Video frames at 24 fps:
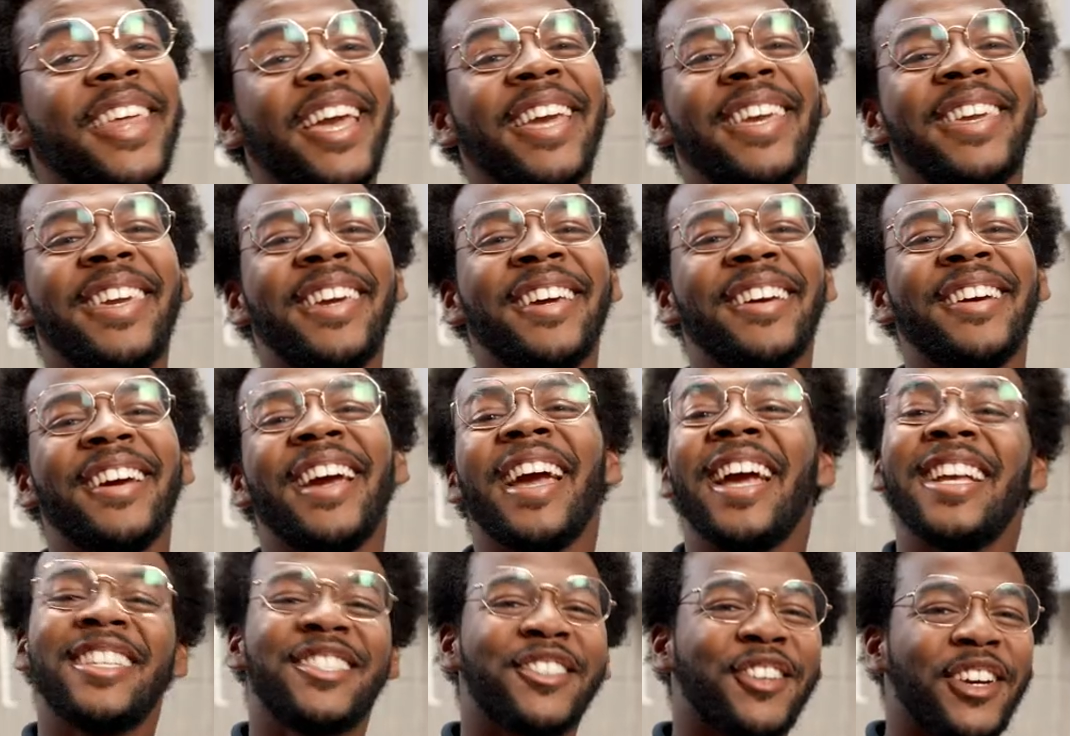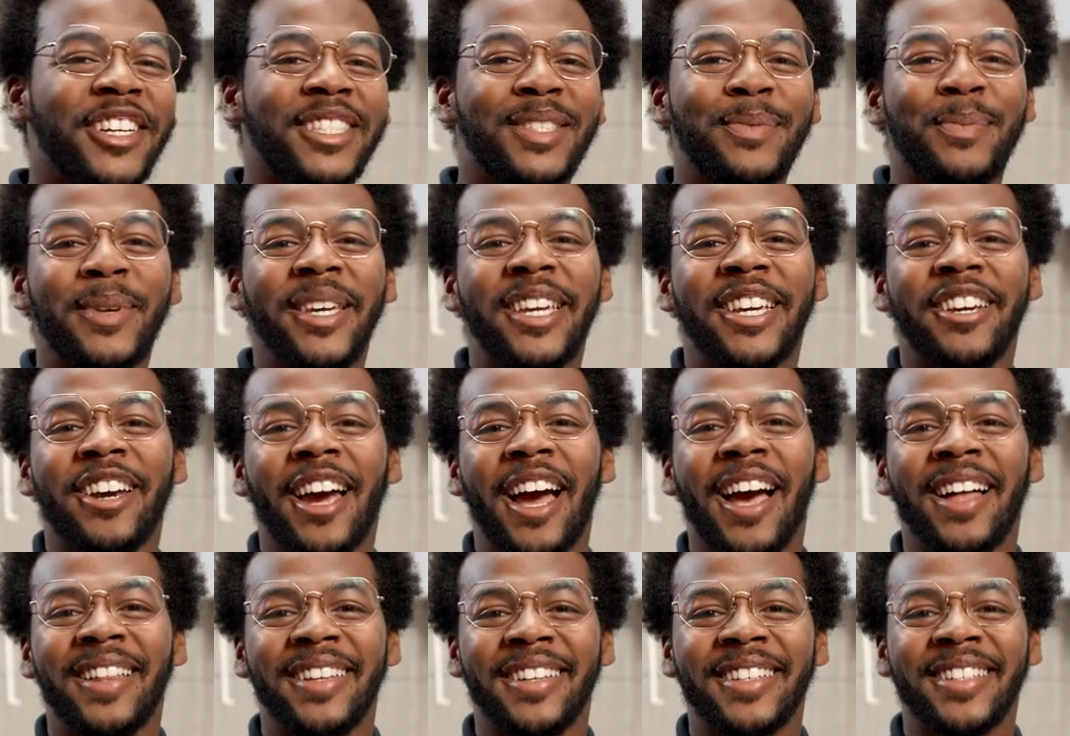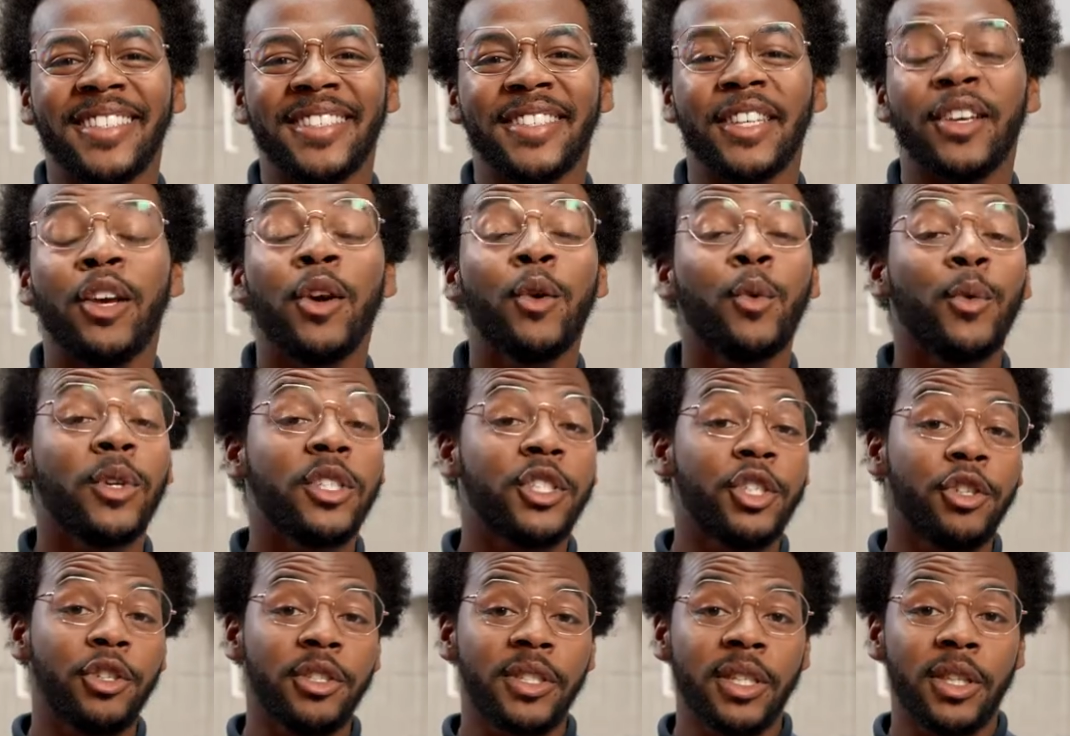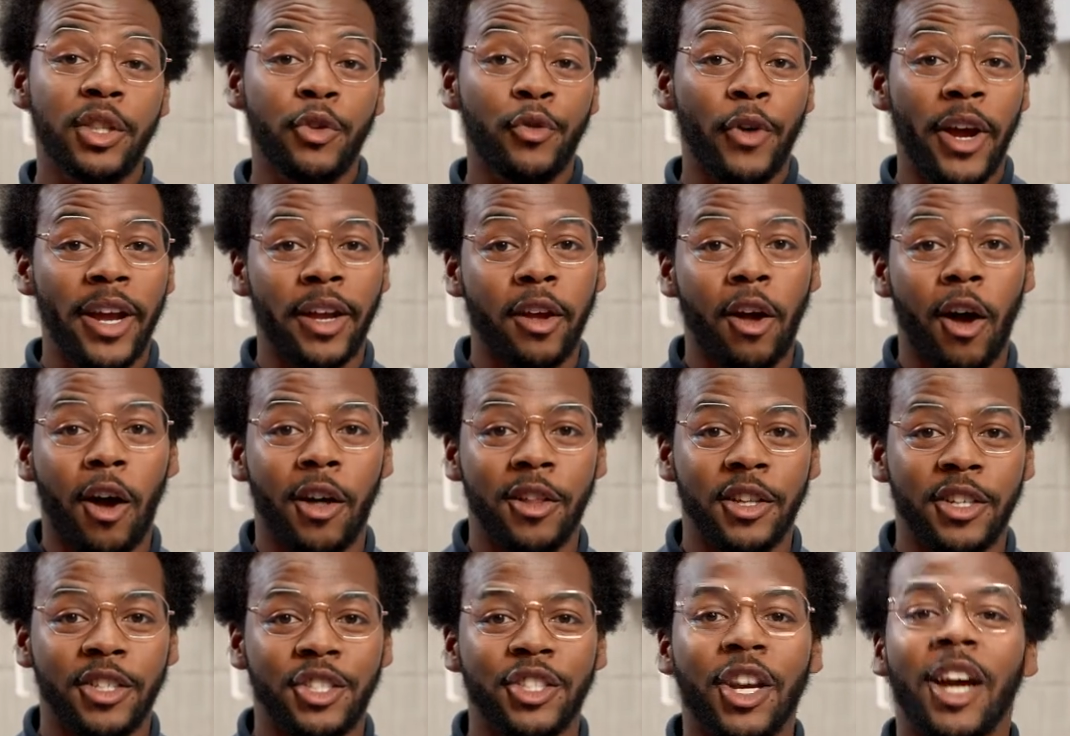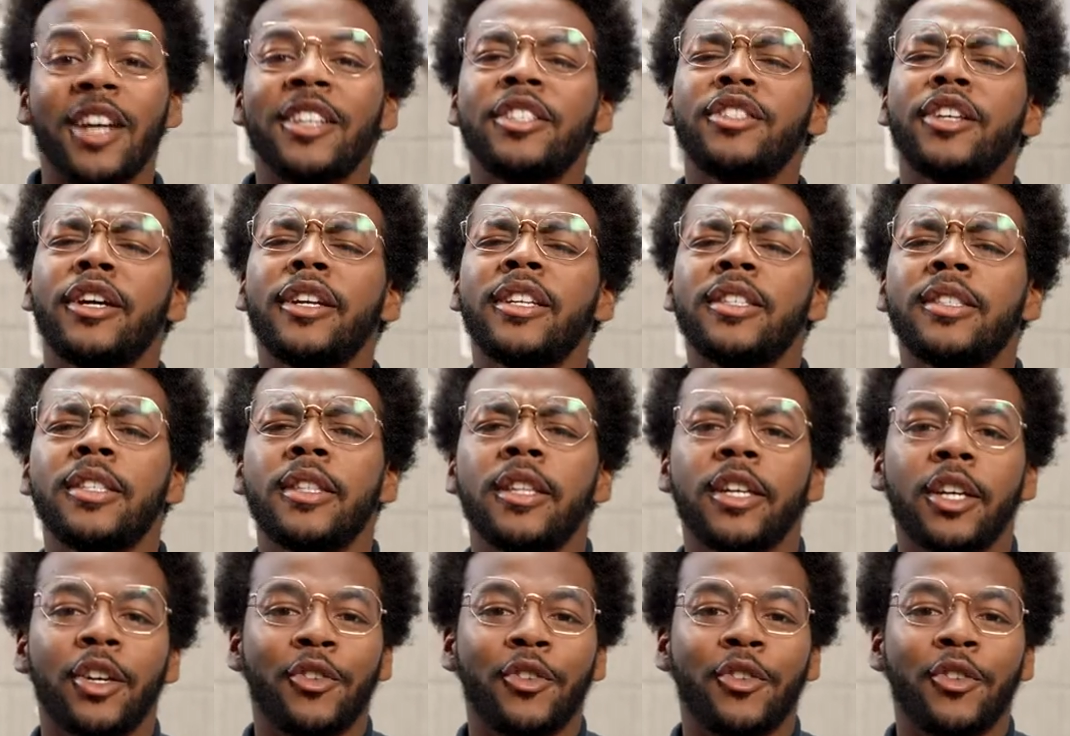Thank you. It's great to be here, Alex. When choosing the right college, I started to look